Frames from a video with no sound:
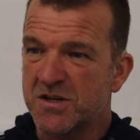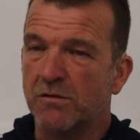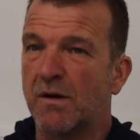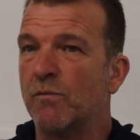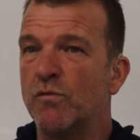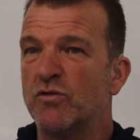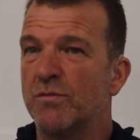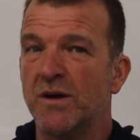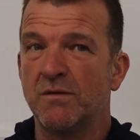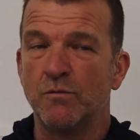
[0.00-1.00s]
Southampton with
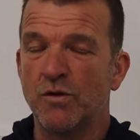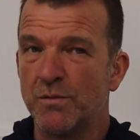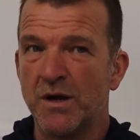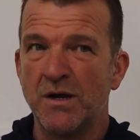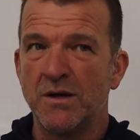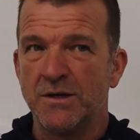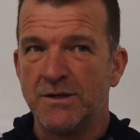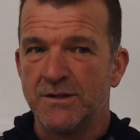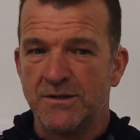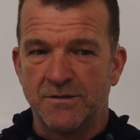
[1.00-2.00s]
me,
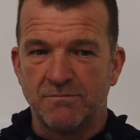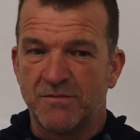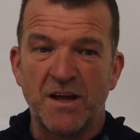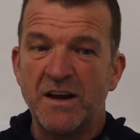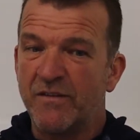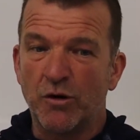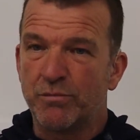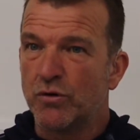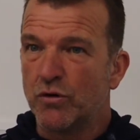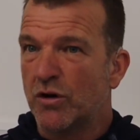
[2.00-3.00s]
they never got
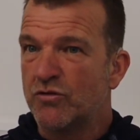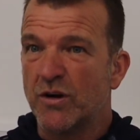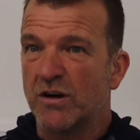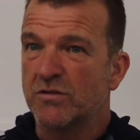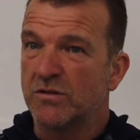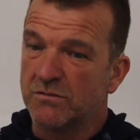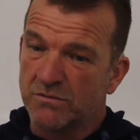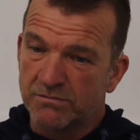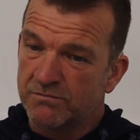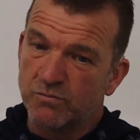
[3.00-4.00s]
pro contracts, and
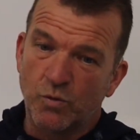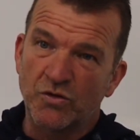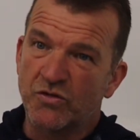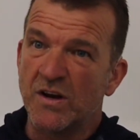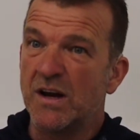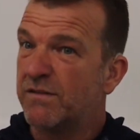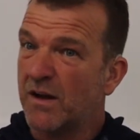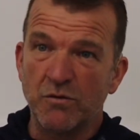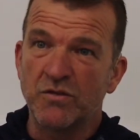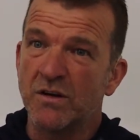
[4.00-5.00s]
once they left,
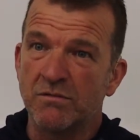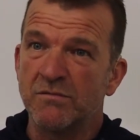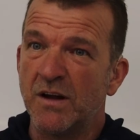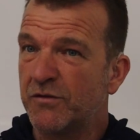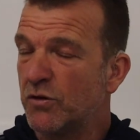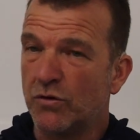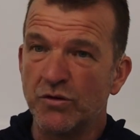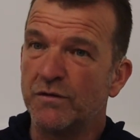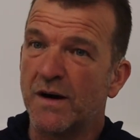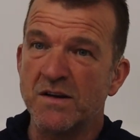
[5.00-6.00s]
that was it. Left to their
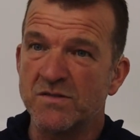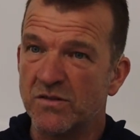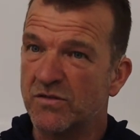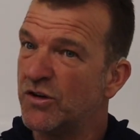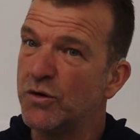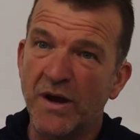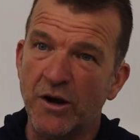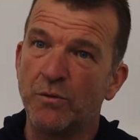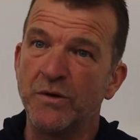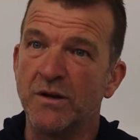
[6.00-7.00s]
own devices, you
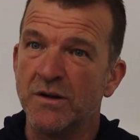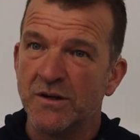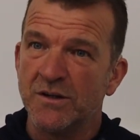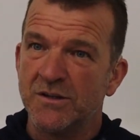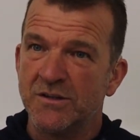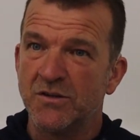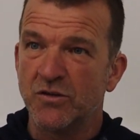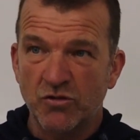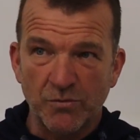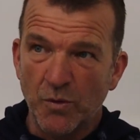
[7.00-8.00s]
get on with it. You
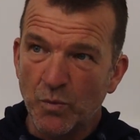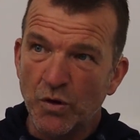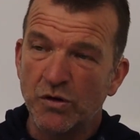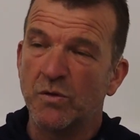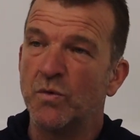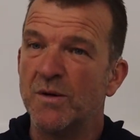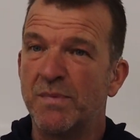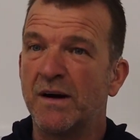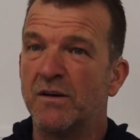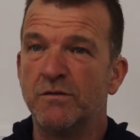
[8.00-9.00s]
know, some of them worked their way
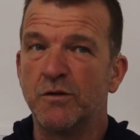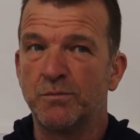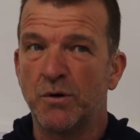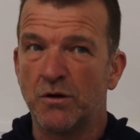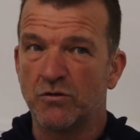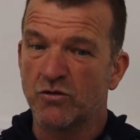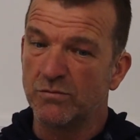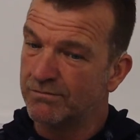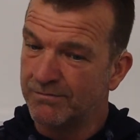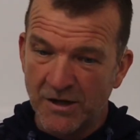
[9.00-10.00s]
back into football,
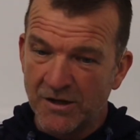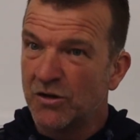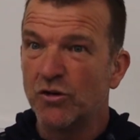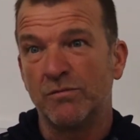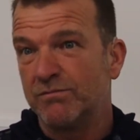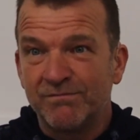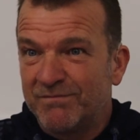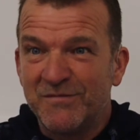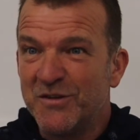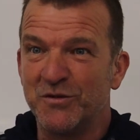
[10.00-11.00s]
some got,
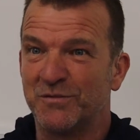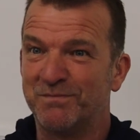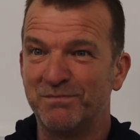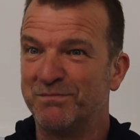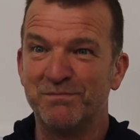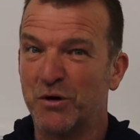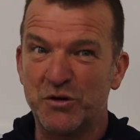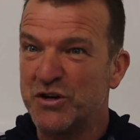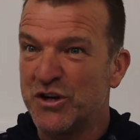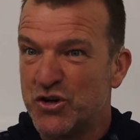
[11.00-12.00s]
you know,
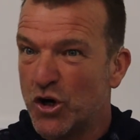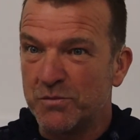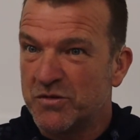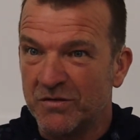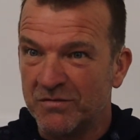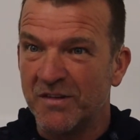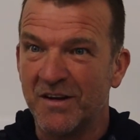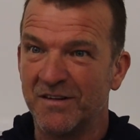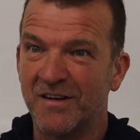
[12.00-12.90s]
one day jobs and